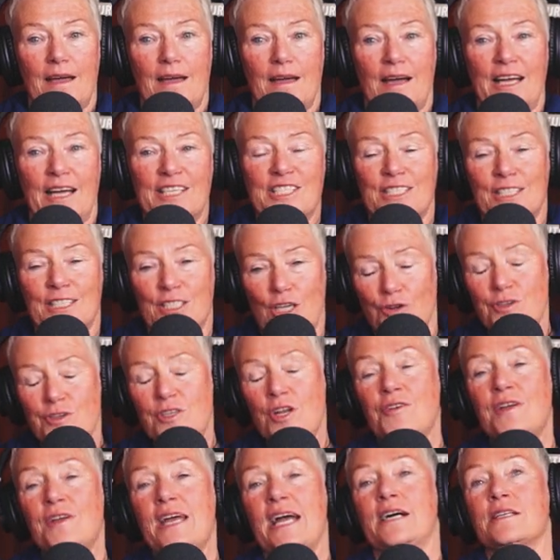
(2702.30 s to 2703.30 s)
I don't
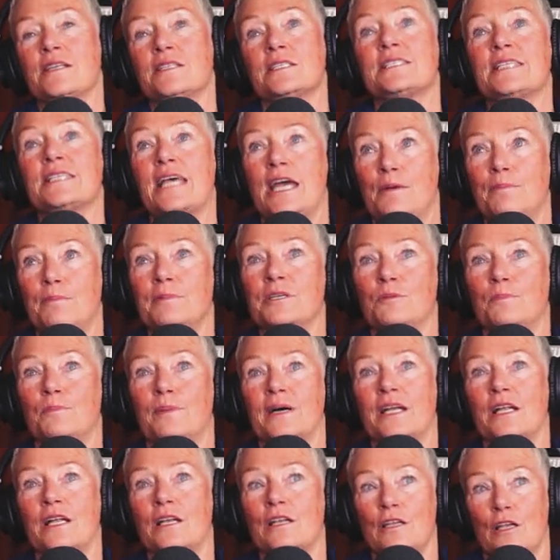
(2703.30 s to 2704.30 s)
know how this happened,
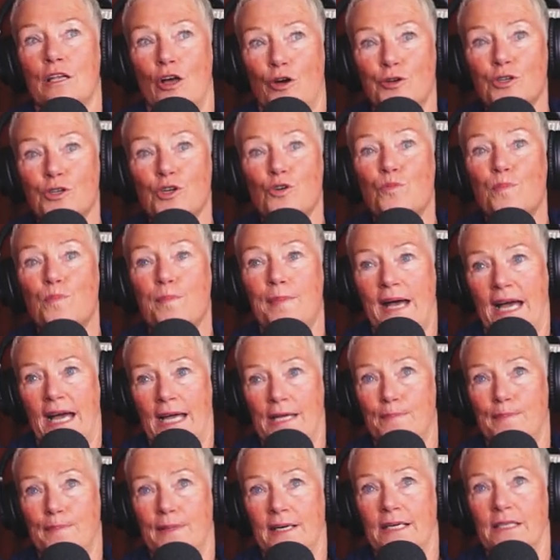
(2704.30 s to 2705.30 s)
but a local
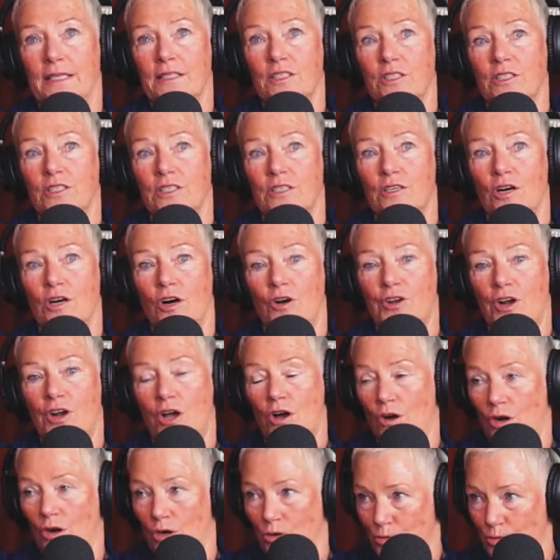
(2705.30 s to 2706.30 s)
paper got
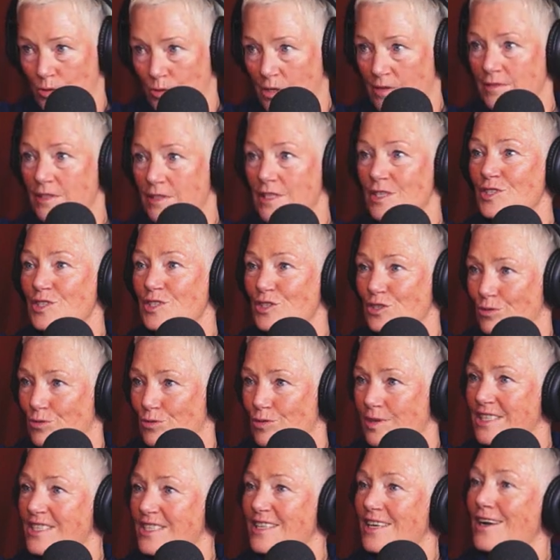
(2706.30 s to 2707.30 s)
hold of the
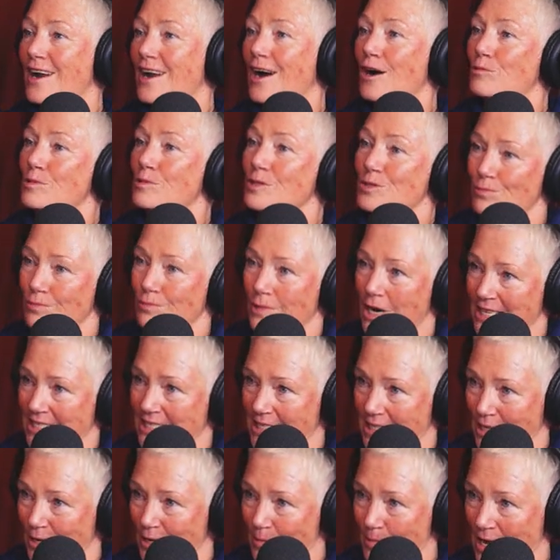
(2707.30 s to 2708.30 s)
story that I was
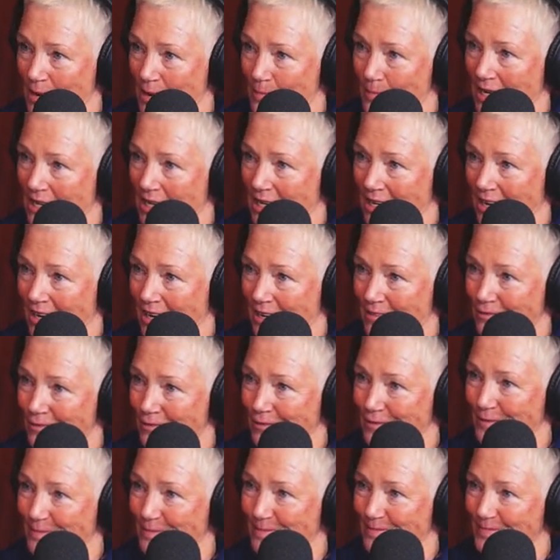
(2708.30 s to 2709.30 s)
writing about my life.
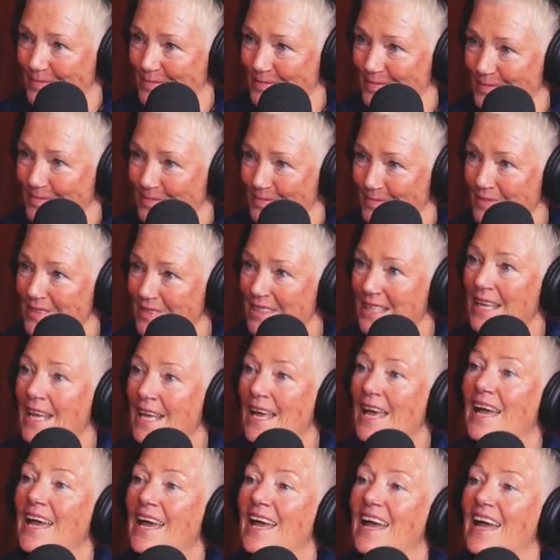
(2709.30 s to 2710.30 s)
Okay.
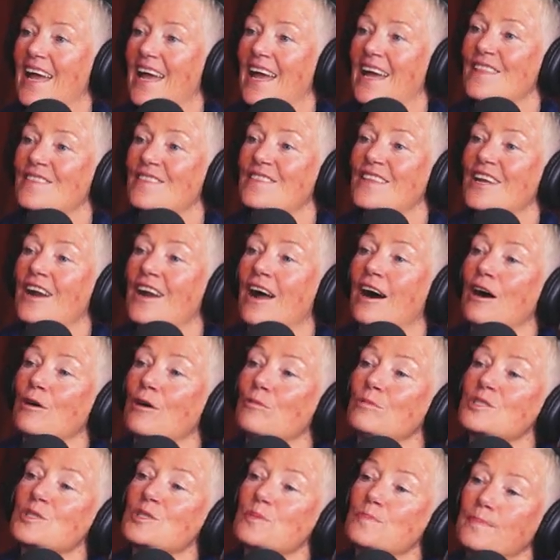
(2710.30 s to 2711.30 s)
And that I
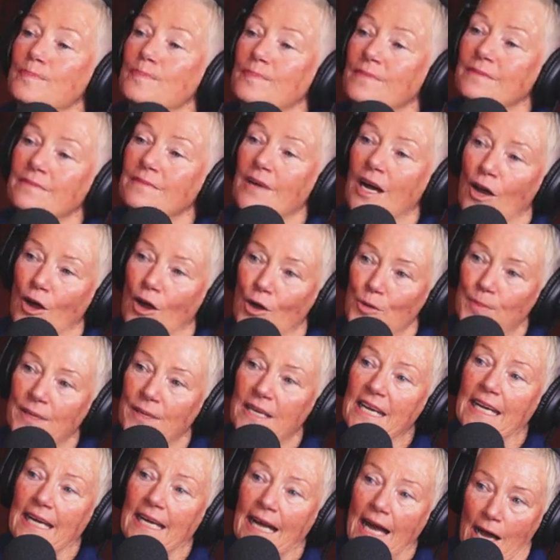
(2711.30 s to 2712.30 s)
was
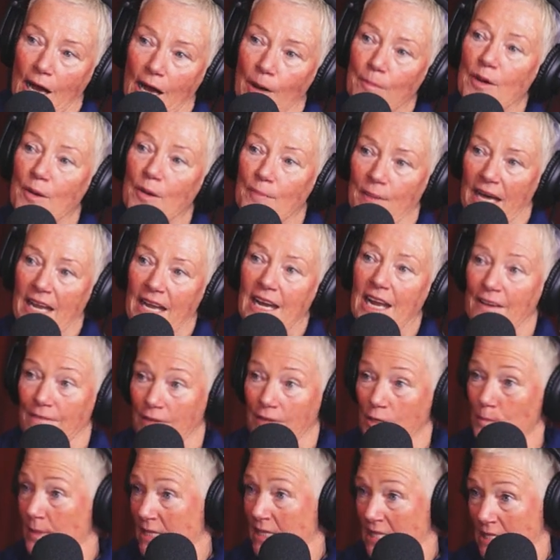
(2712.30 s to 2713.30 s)
opening up about
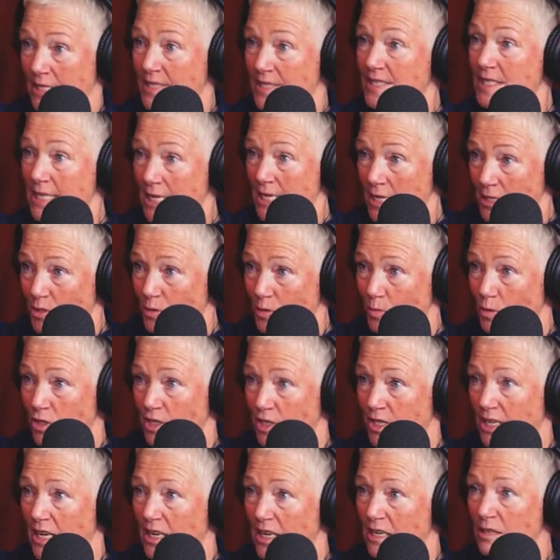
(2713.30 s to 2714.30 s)
having been a sex
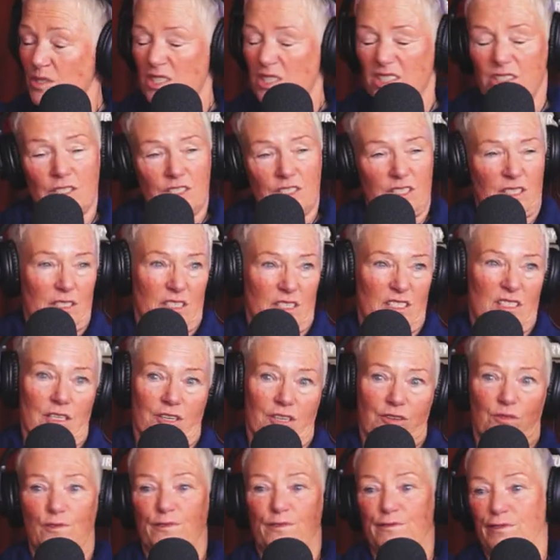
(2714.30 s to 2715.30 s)
worker. And it's just this
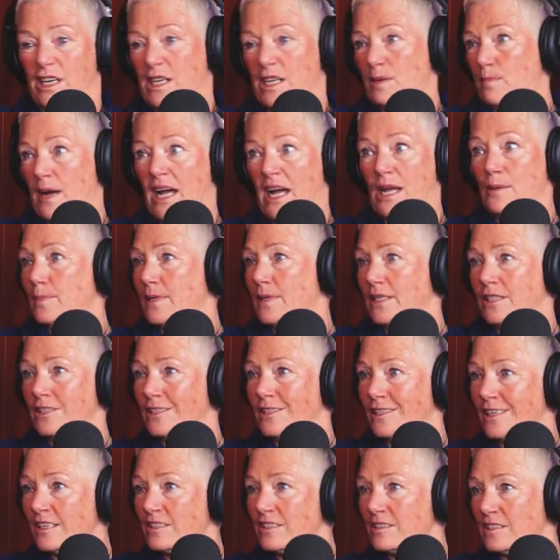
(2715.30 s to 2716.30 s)
little free paper, you
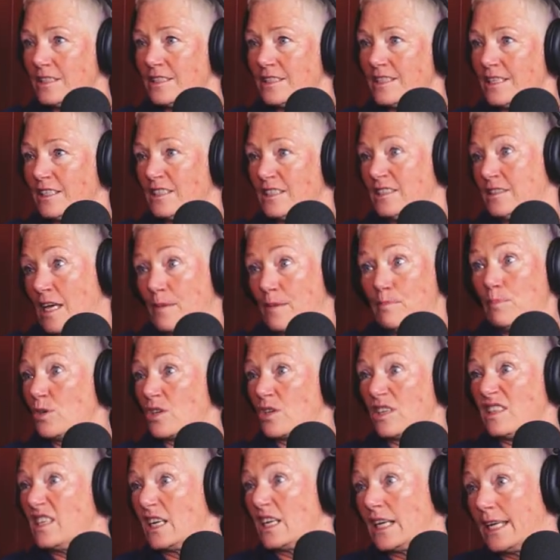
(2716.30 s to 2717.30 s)
know, that yeah, they, sure. they put
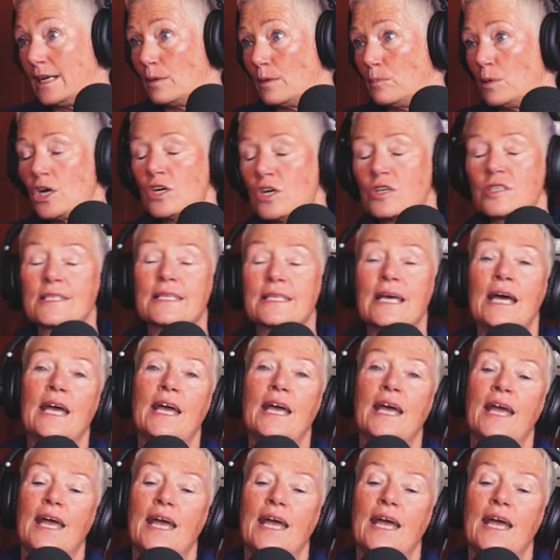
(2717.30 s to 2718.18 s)
in the letterbox yeah.